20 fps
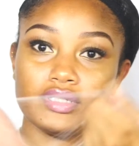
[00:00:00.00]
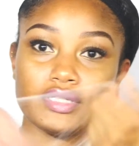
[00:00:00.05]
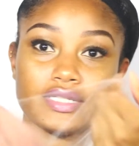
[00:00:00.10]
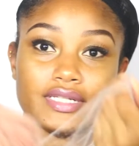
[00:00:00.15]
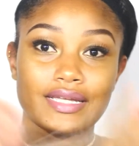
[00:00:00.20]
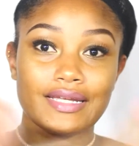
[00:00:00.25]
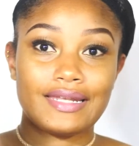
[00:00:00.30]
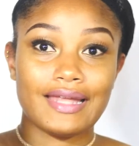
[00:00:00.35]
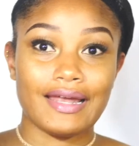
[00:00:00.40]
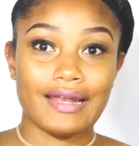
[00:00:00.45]

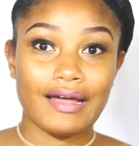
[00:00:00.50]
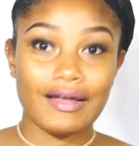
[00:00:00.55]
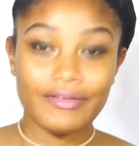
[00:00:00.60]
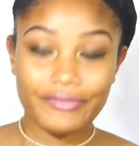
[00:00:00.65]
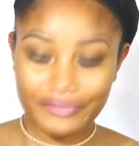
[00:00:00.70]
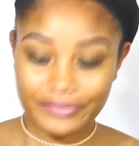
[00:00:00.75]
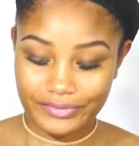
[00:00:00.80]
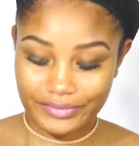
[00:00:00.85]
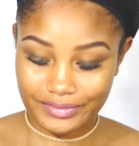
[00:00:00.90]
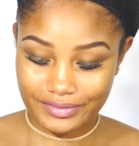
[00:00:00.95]
Take that off.
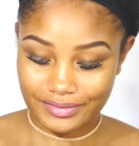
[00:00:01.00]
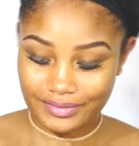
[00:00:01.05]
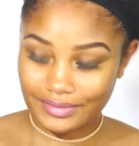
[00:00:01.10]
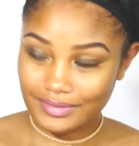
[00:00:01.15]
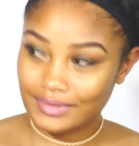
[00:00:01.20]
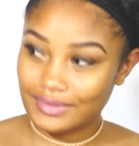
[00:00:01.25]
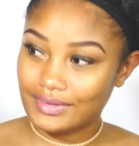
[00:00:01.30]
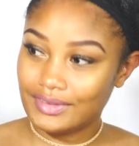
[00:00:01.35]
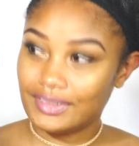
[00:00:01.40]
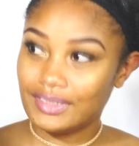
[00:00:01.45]

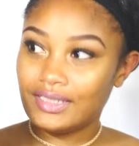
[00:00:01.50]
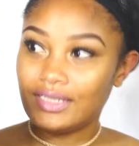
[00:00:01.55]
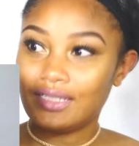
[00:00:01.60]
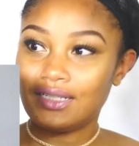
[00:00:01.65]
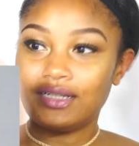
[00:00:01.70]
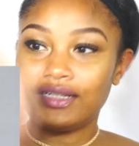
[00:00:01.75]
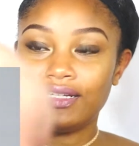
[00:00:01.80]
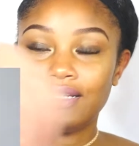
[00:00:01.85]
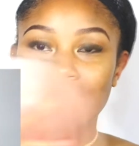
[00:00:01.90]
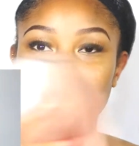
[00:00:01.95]

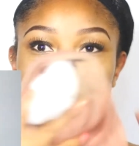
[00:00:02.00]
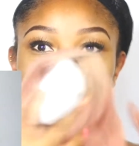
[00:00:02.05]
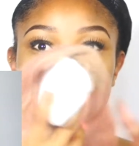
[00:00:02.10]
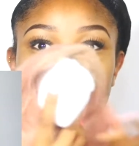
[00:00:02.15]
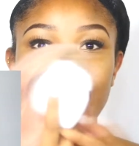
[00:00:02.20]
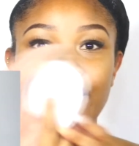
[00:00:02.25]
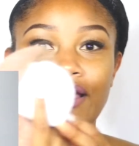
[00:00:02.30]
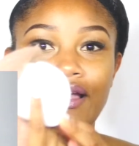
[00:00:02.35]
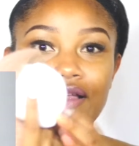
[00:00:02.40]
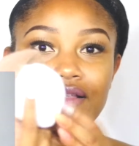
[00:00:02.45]
And
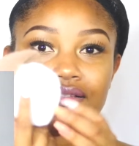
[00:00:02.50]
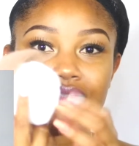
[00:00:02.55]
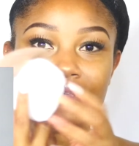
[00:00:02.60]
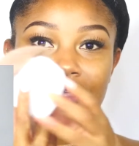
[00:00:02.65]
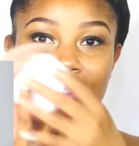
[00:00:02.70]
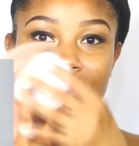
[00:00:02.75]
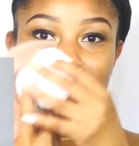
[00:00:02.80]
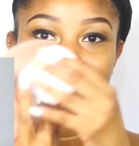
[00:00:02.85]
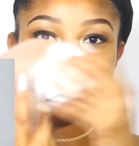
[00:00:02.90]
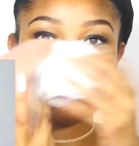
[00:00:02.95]
then it has
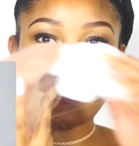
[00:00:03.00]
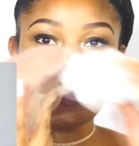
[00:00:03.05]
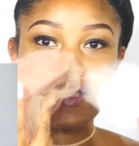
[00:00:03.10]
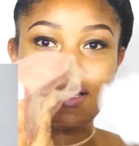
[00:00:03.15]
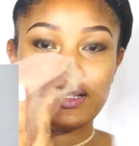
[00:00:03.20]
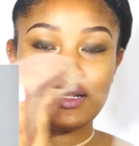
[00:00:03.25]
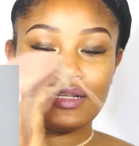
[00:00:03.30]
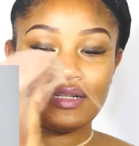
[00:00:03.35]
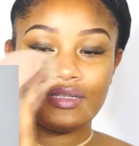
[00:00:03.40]
like that.